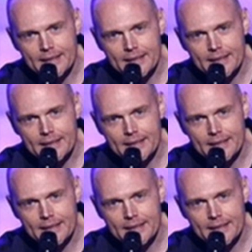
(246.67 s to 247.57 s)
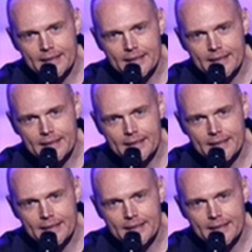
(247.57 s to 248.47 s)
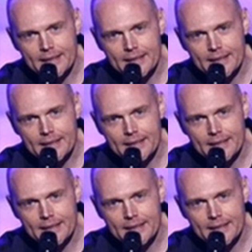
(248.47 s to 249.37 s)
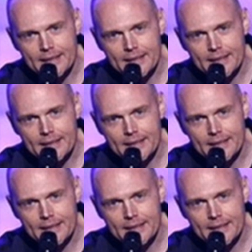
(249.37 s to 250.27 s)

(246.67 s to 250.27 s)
This is a still picture; no speech is visible.